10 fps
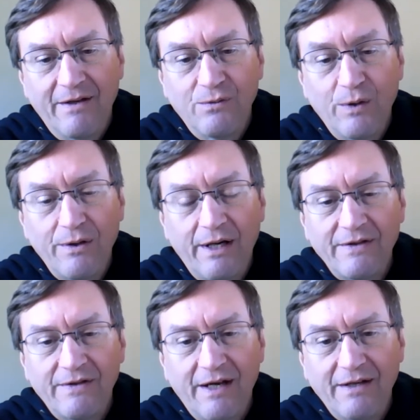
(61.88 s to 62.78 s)
with
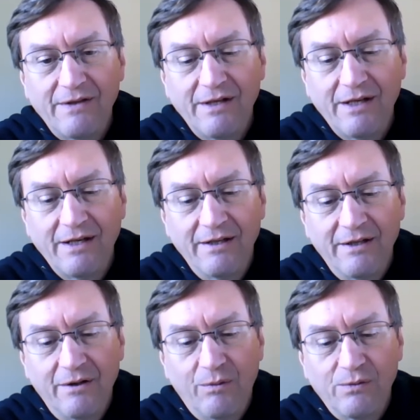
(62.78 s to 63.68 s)
us, as he
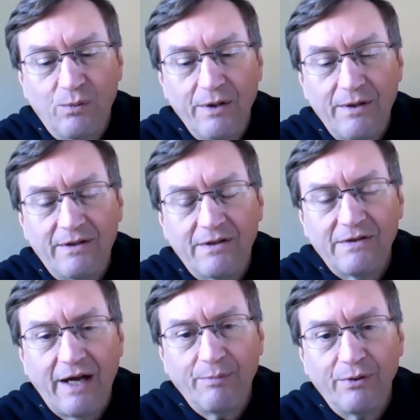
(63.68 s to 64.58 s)
was with the
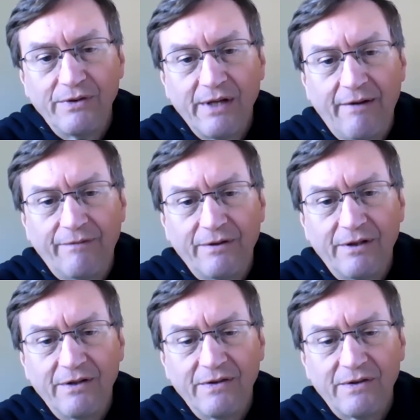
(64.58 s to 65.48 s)
disciples after
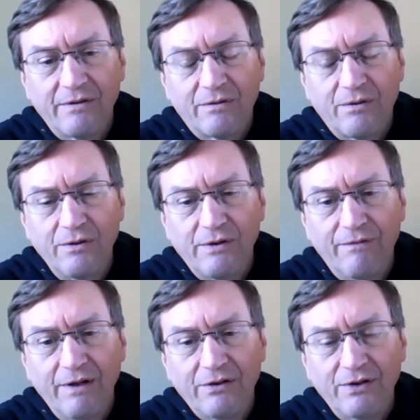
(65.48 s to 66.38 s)
his
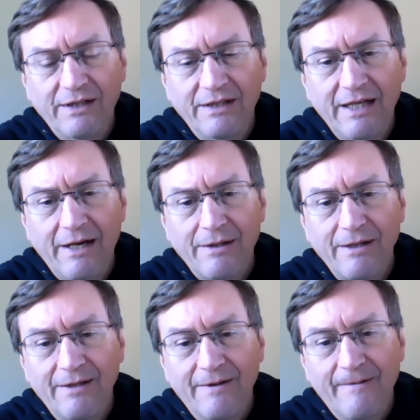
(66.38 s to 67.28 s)
crucifixion and death.
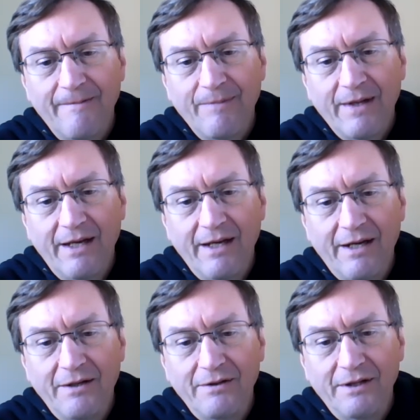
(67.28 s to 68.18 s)

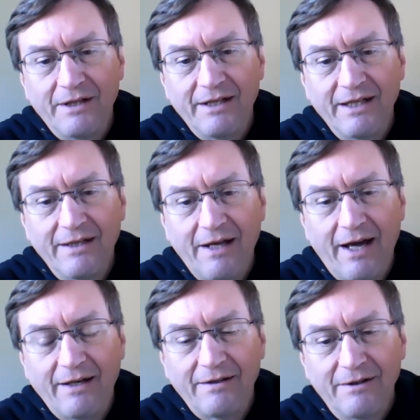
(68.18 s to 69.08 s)
And in
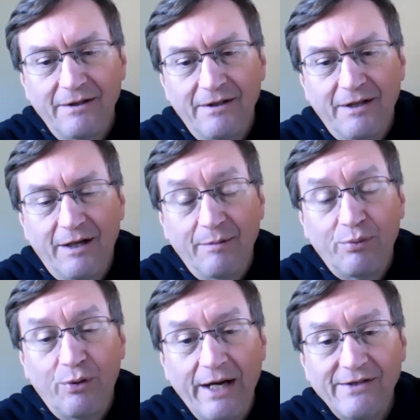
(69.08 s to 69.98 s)
that
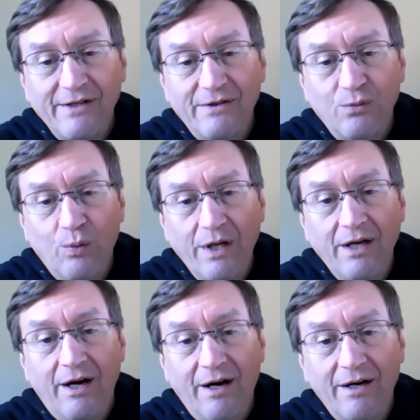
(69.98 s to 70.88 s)
presence, we
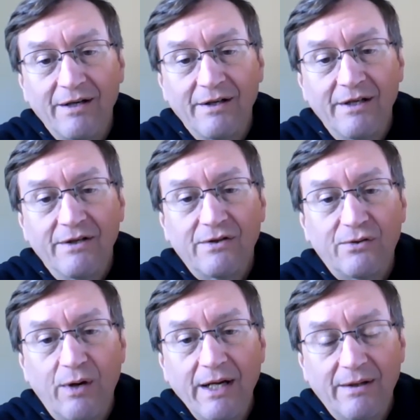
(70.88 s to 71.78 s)
are
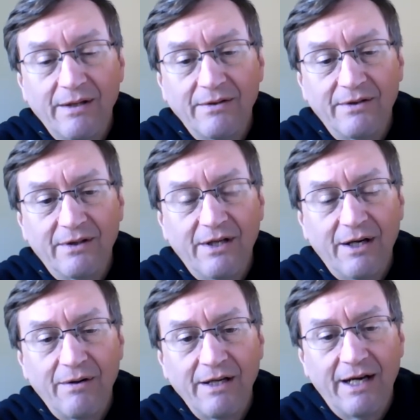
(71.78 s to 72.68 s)
strengthened to
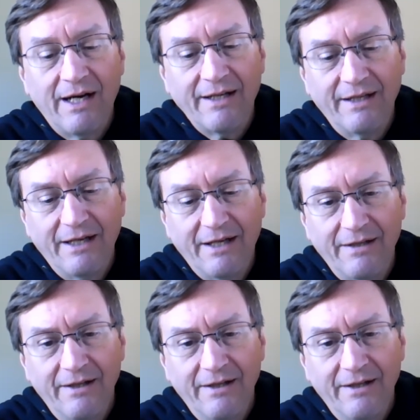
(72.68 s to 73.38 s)
carry on. And